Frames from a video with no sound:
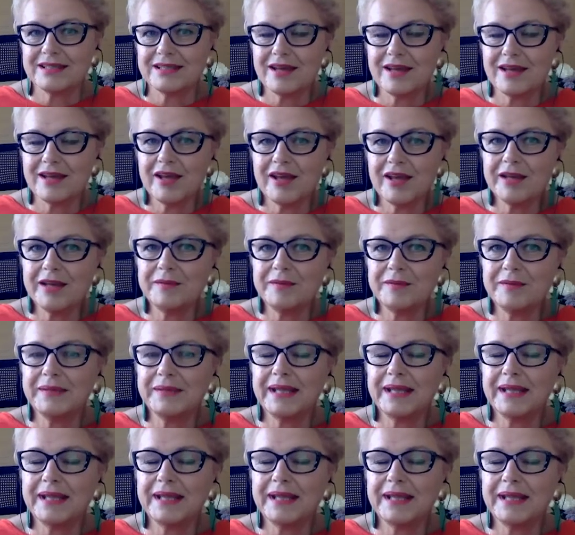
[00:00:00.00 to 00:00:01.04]

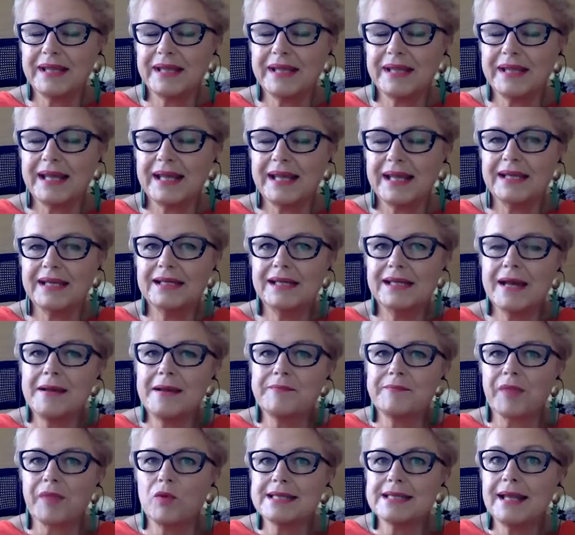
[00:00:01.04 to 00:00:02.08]
person during that
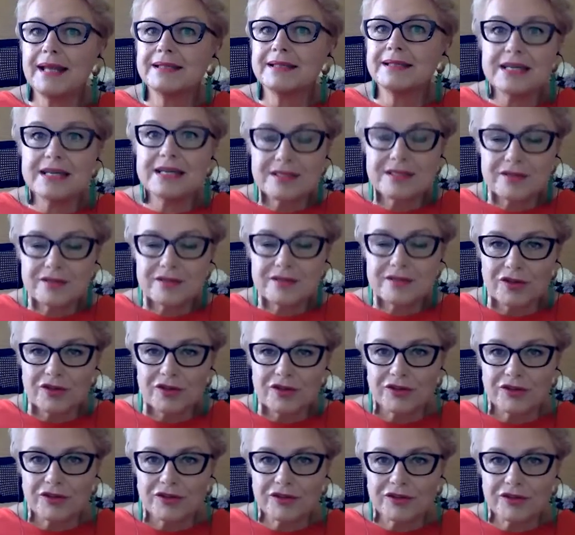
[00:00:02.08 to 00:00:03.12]
time, then
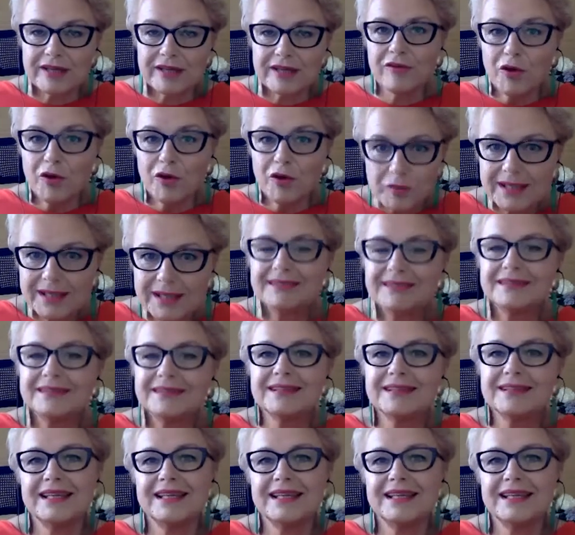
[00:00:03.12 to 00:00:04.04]
one Italian